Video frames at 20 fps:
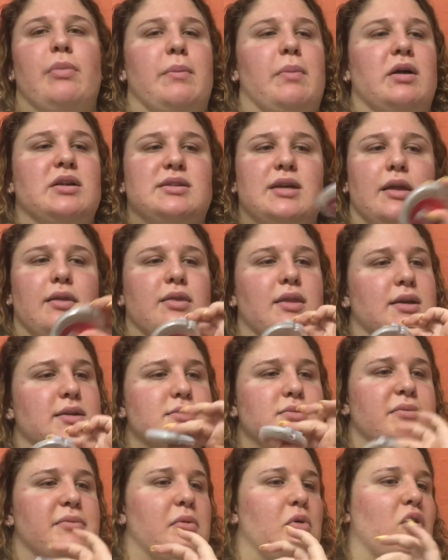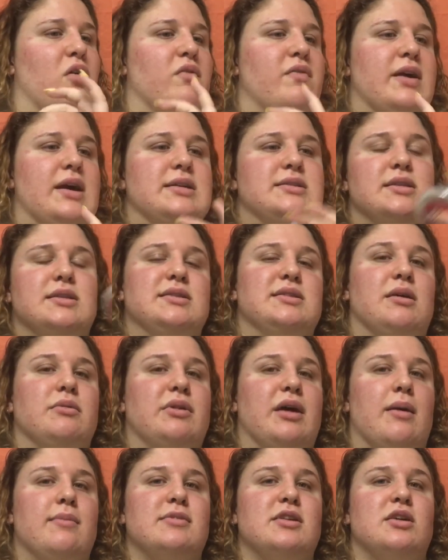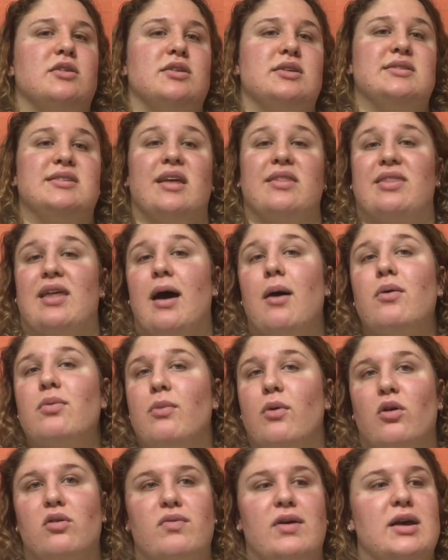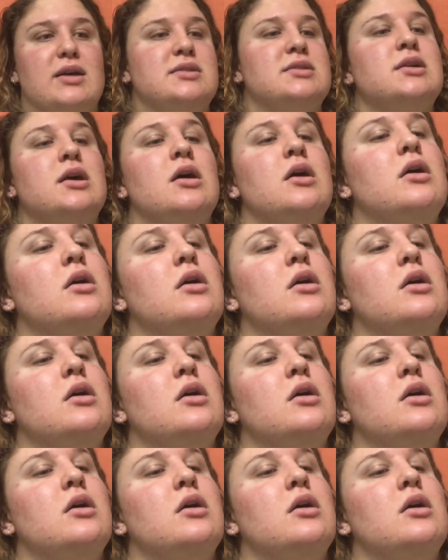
Maybe I'll set this with my whole face, and sometimes I'll just set that with my whole face.